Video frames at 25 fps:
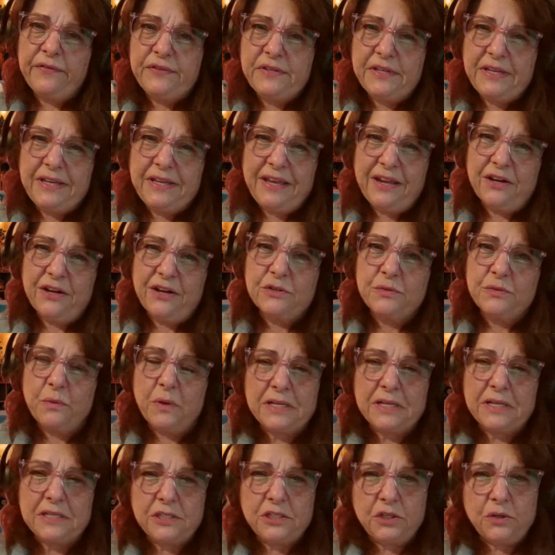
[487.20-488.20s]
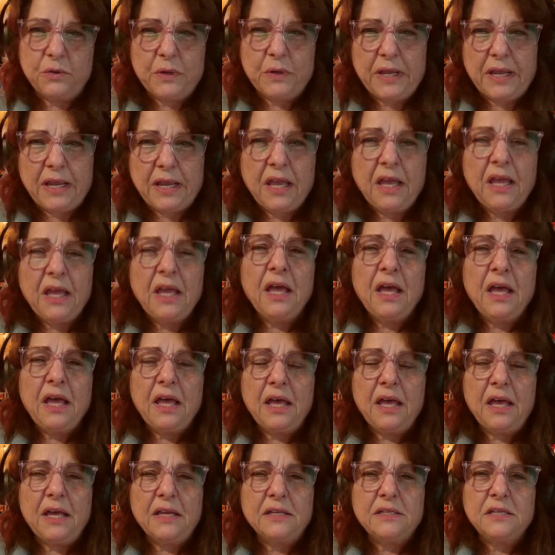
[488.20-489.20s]
years what it's doing
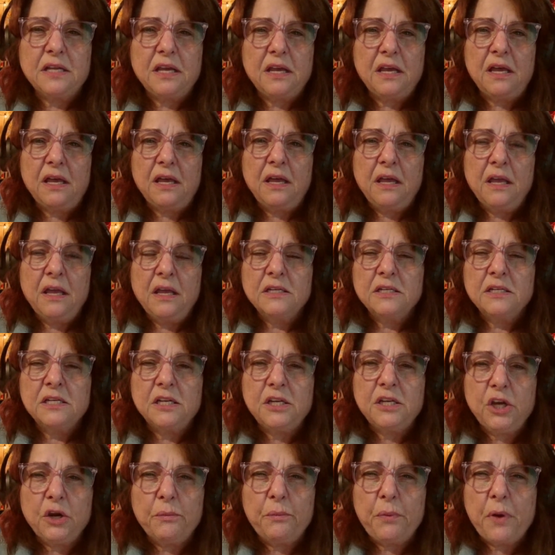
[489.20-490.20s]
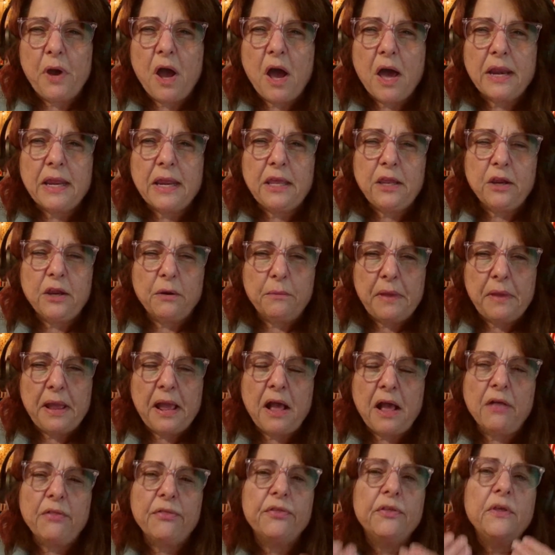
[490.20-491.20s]
to your body, your
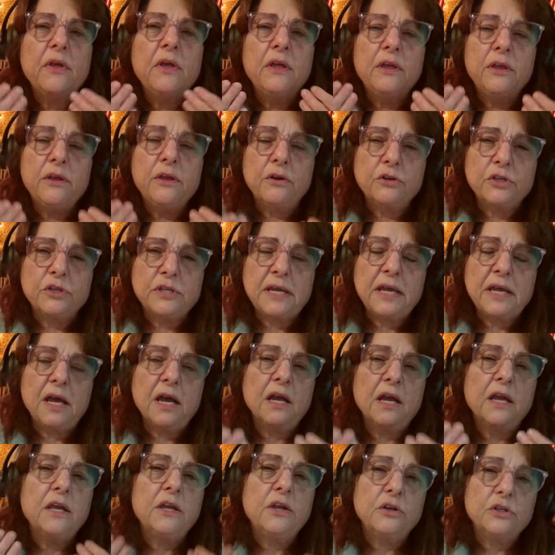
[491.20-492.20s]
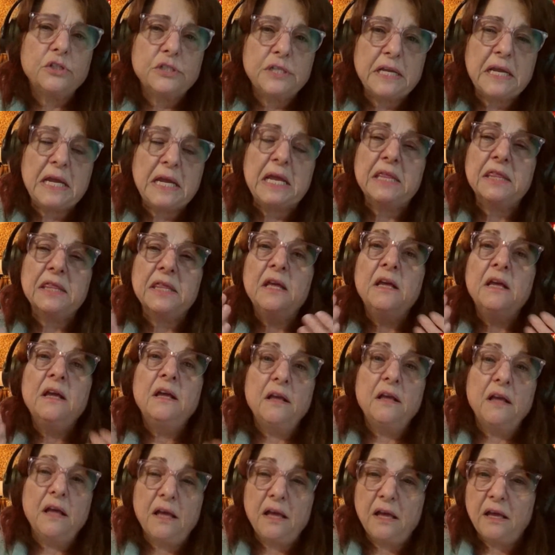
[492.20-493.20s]
mouth, your tongue, your teeth,
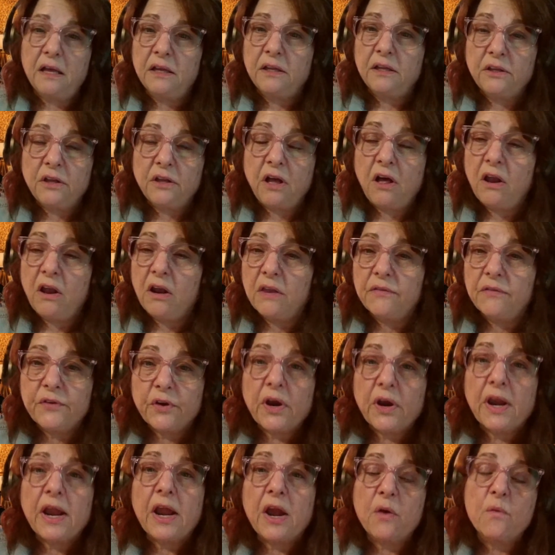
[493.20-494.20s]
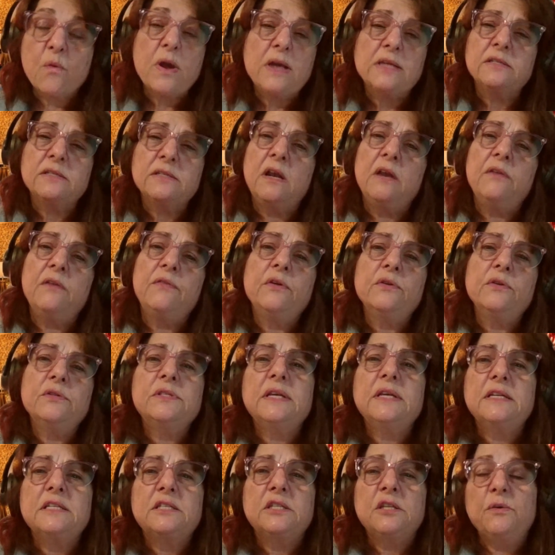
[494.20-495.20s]
all of your airways, all of those
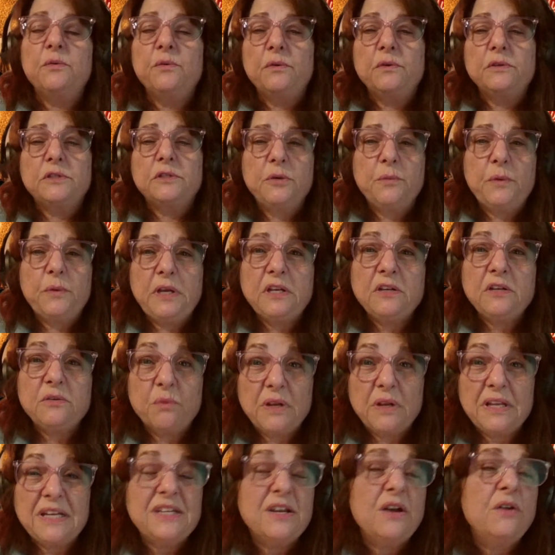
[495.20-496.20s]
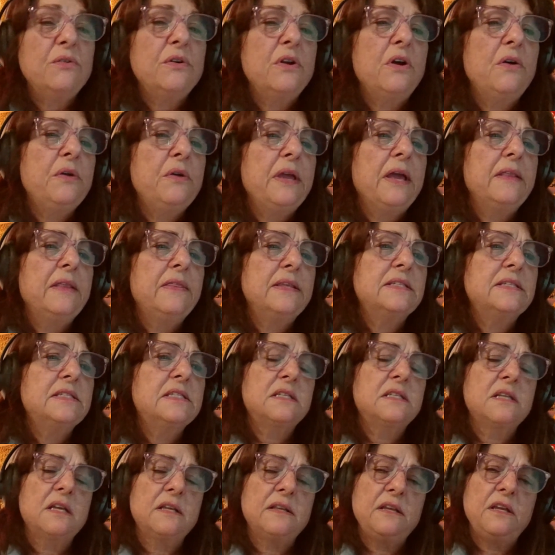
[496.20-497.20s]
things. So we really don't know yet.
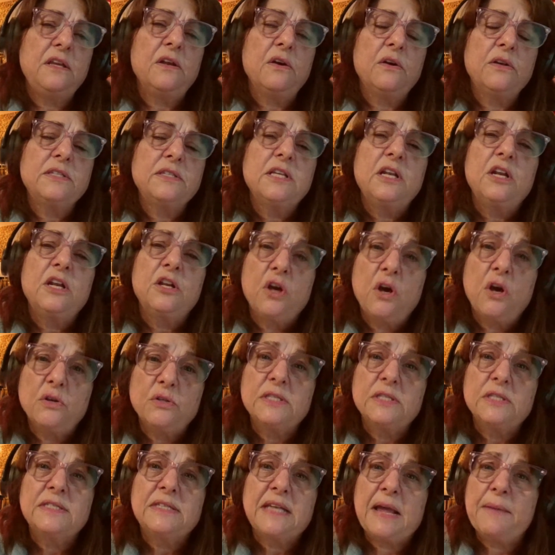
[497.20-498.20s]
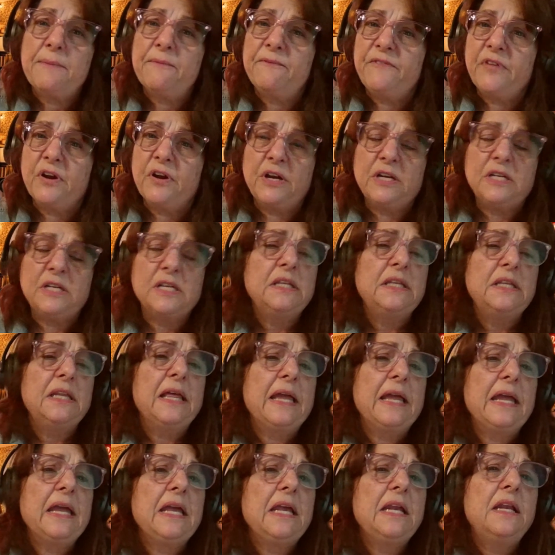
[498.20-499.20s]
This, silicosis, same, very
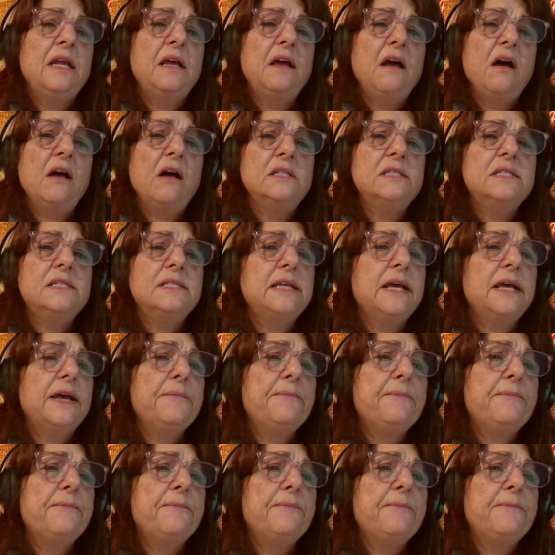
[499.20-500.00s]
delayed onset.